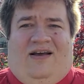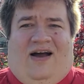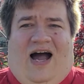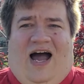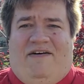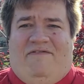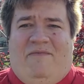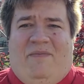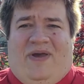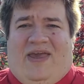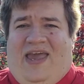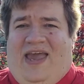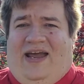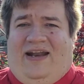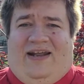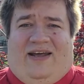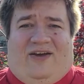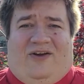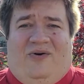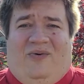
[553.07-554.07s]
I have a
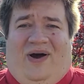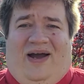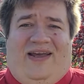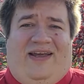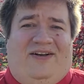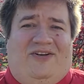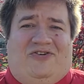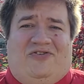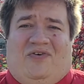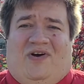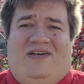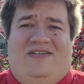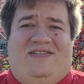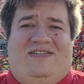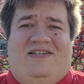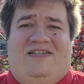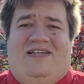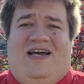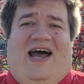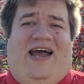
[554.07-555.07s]
mechanic who I can trust
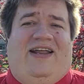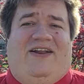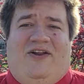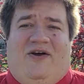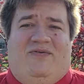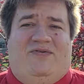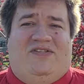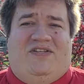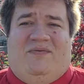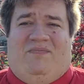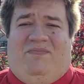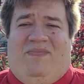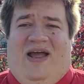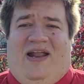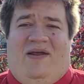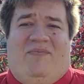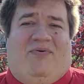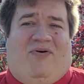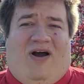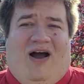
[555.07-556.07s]
to diagnose the,
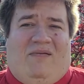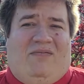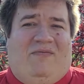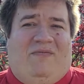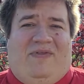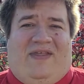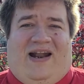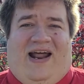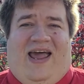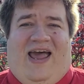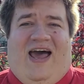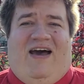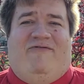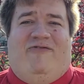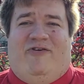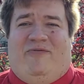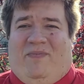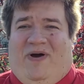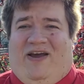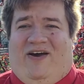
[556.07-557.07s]
any problem that I have
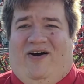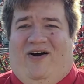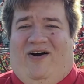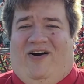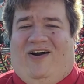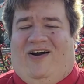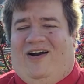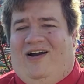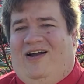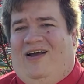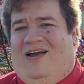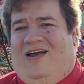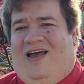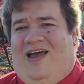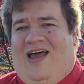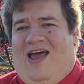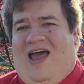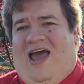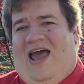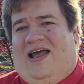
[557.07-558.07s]
with my car
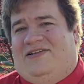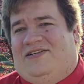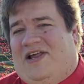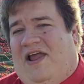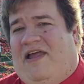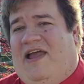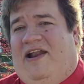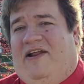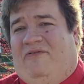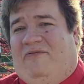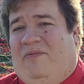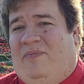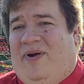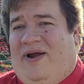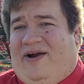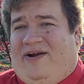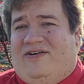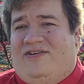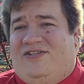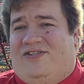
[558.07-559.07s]
and to get it
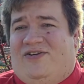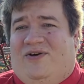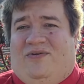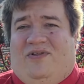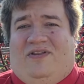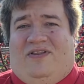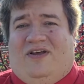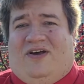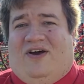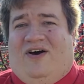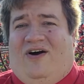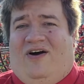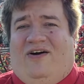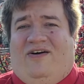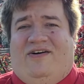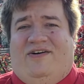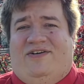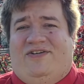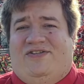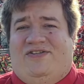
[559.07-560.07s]
repaired so that the
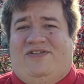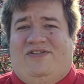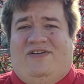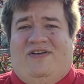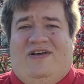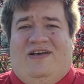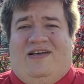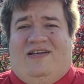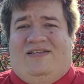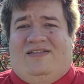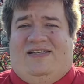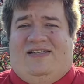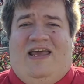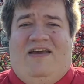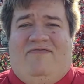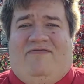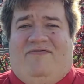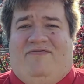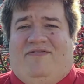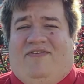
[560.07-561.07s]
car is
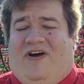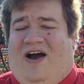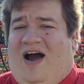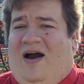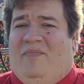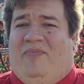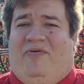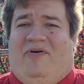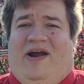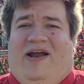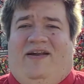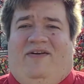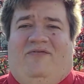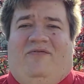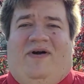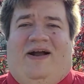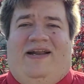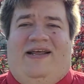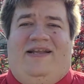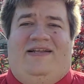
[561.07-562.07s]
safe to operate and
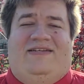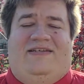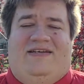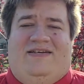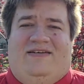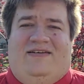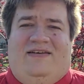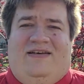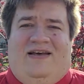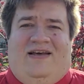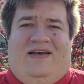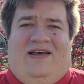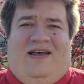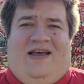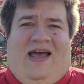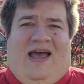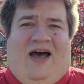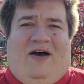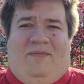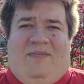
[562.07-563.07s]
ready to
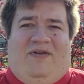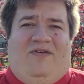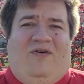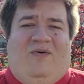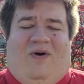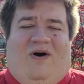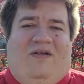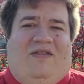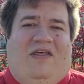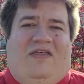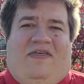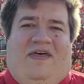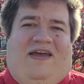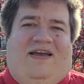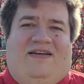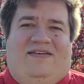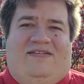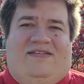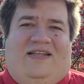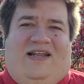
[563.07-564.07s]
help me do all the
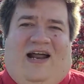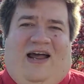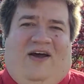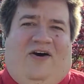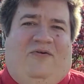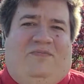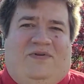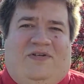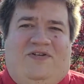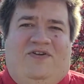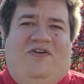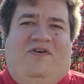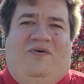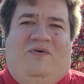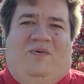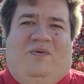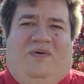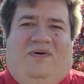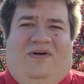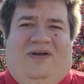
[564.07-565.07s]
things that I hope to
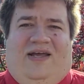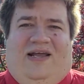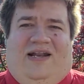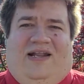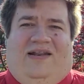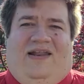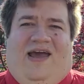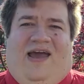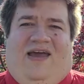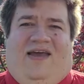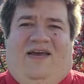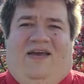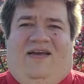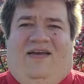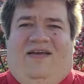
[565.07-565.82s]
do in a day.